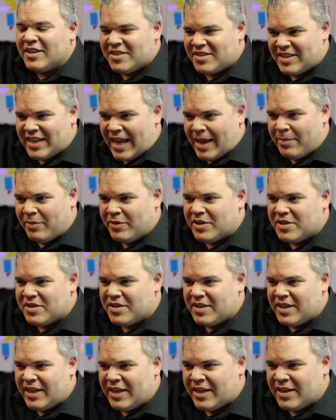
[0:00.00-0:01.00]

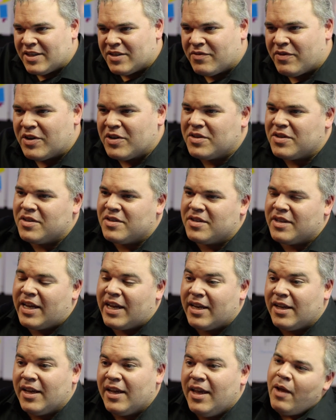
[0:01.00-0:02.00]
established things versus
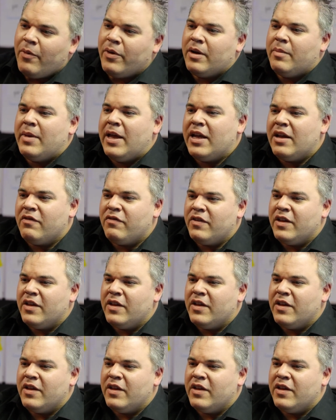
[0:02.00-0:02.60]
like, I want to make a